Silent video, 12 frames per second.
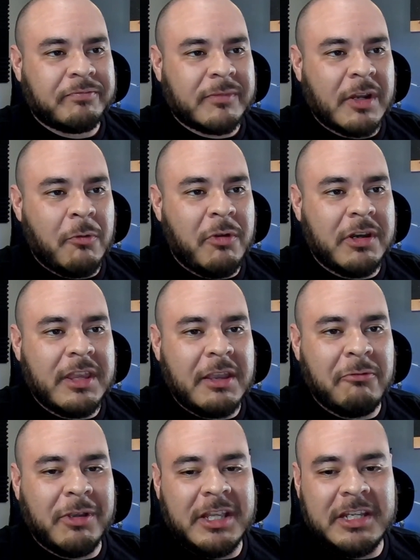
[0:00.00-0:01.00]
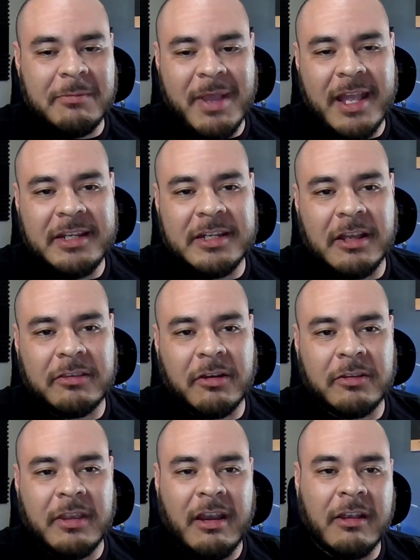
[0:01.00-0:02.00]
What are they really demanding out there?
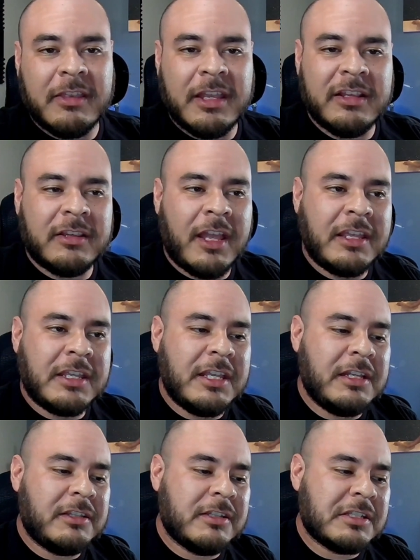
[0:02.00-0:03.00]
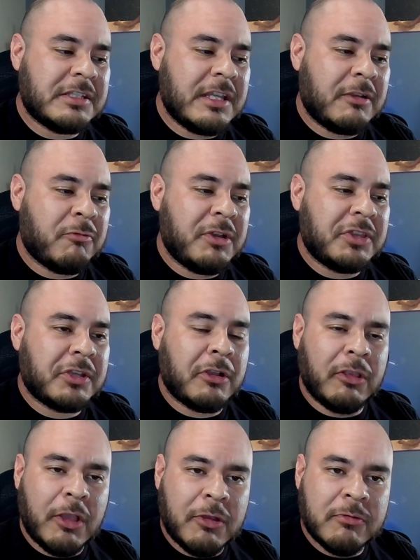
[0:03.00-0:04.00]
Are they liking to stick with
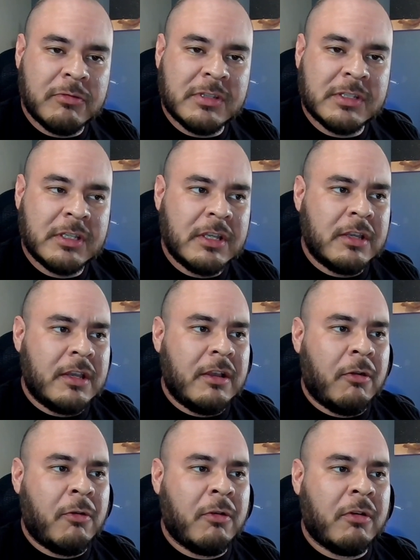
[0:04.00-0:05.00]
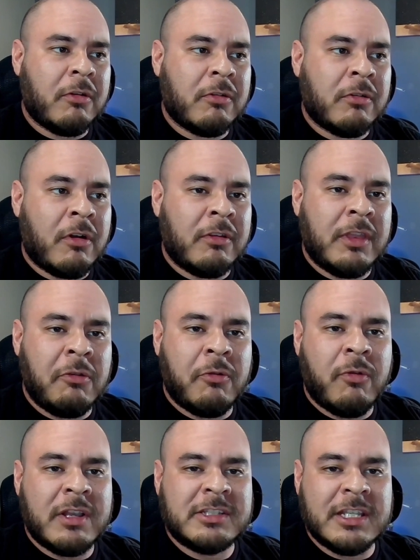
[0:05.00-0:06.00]
clones, or are they
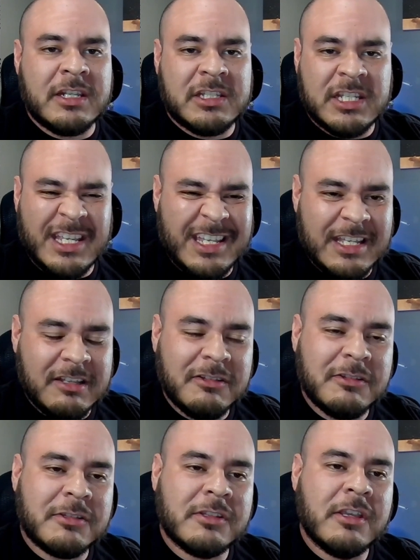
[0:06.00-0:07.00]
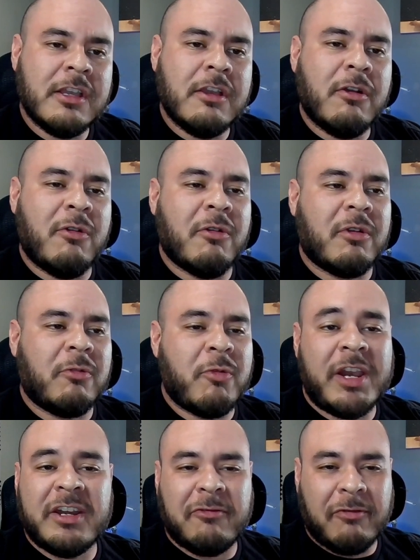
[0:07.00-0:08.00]
requesting teens or
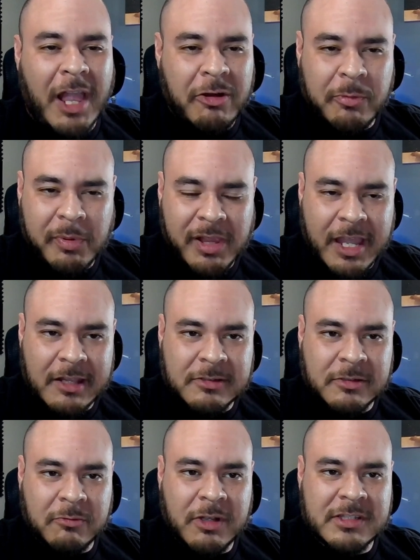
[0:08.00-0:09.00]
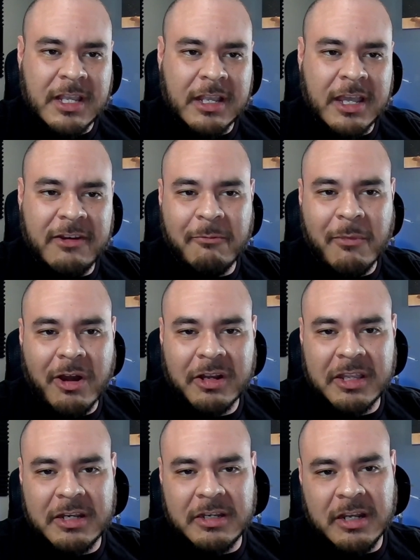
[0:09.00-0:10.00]
ready to flower plants, or what's that kind of
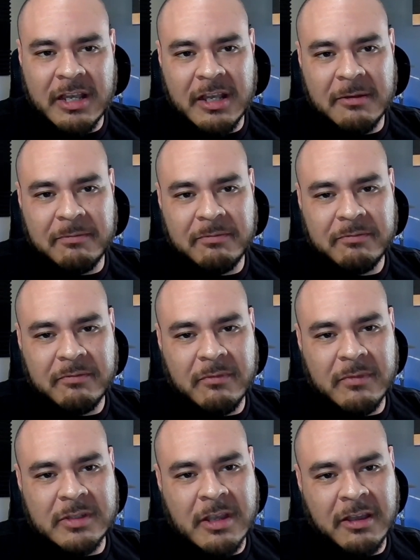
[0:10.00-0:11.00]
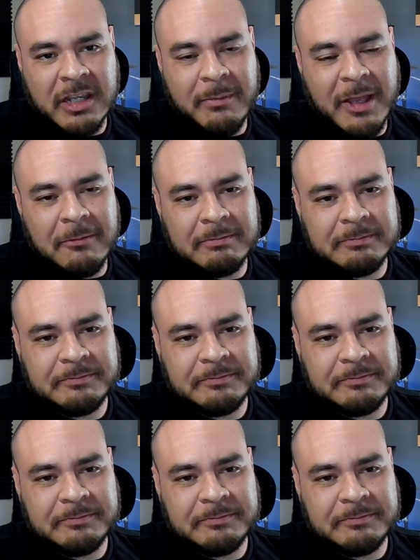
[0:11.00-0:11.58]
market talking about?